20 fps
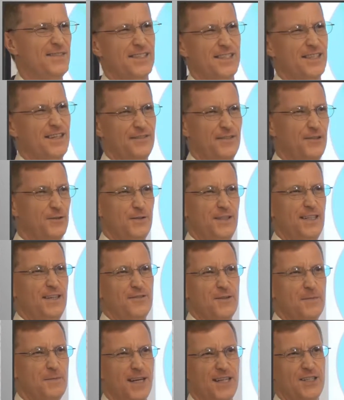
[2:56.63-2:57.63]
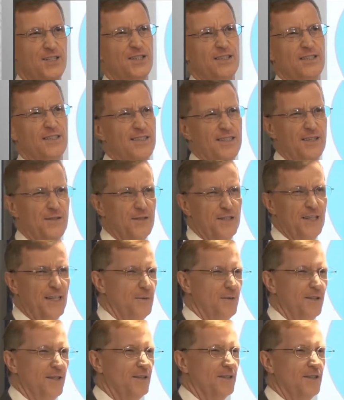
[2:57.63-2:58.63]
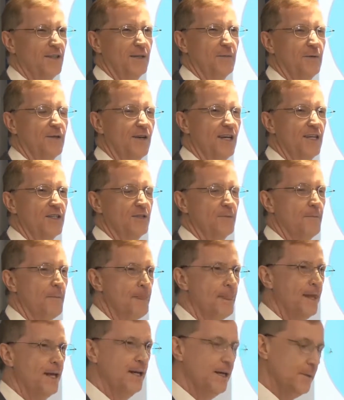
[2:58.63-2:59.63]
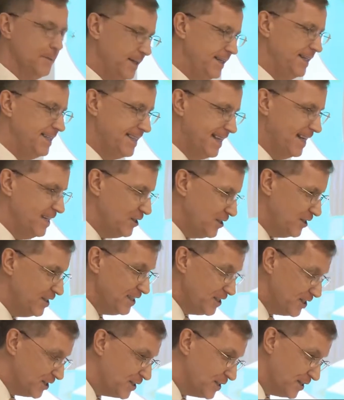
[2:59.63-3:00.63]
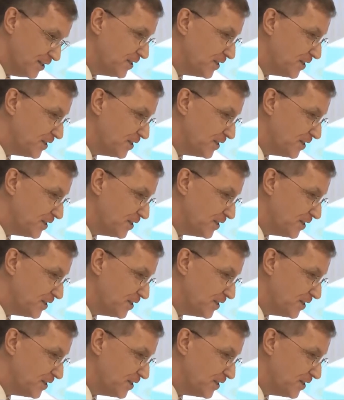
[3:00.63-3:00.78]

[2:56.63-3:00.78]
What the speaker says: stuff you would never imagine associated with Hong Kong immigration. But the intention is just to